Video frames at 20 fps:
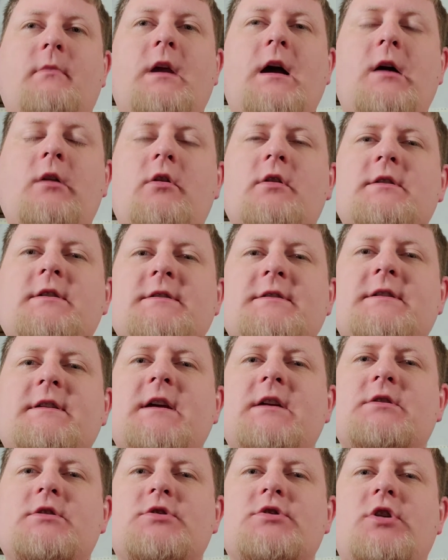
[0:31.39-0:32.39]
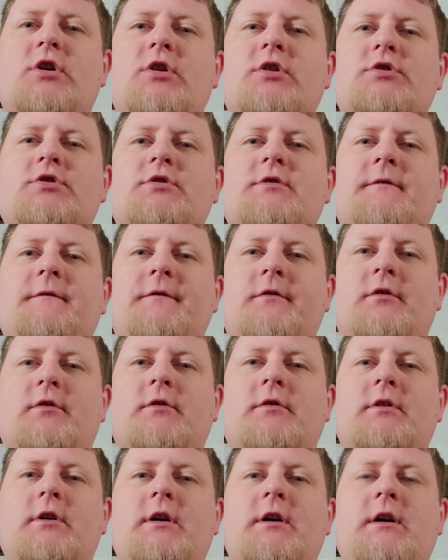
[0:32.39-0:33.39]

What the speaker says: How long does it take to charge to full?